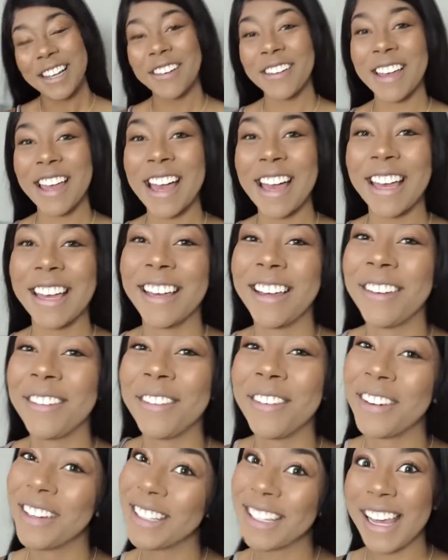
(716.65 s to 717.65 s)
Okay,
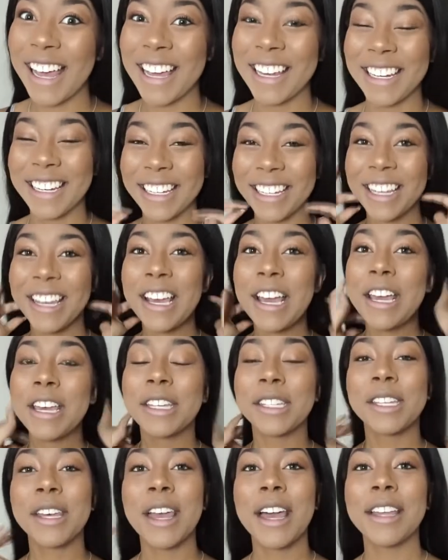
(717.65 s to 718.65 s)
we're done.
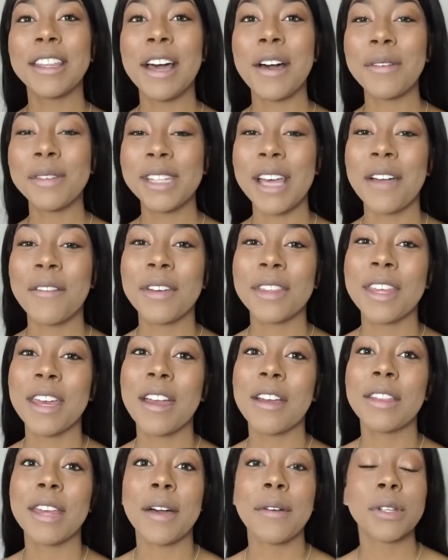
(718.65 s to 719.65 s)
So yeah, that was
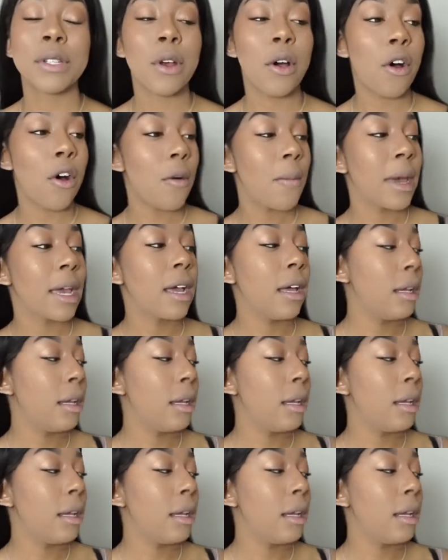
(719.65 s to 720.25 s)
everything. That was all my